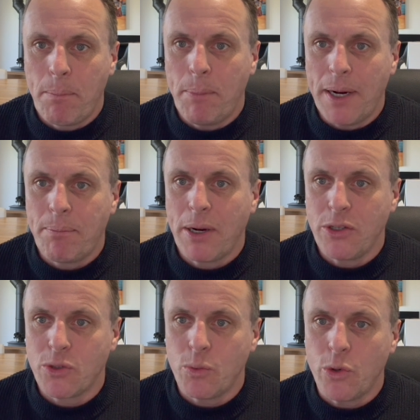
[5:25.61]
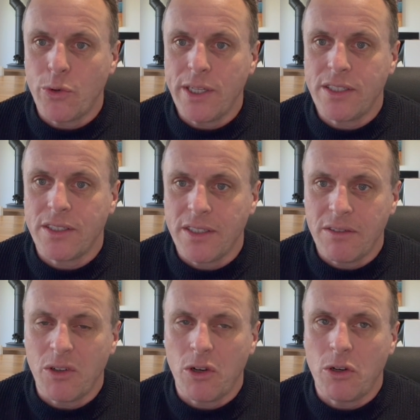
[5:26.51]
But post-war is
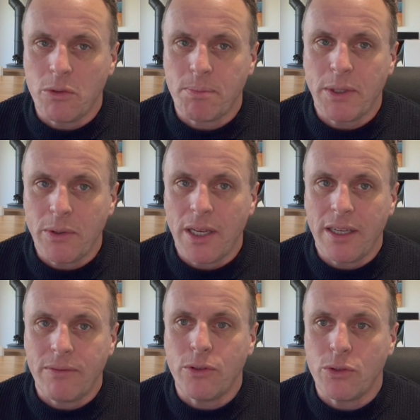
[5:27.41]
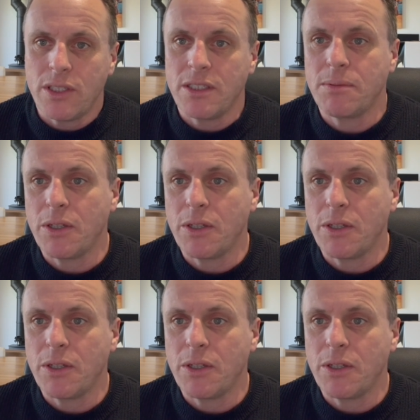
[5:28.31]
not a lot was built in the late 40s,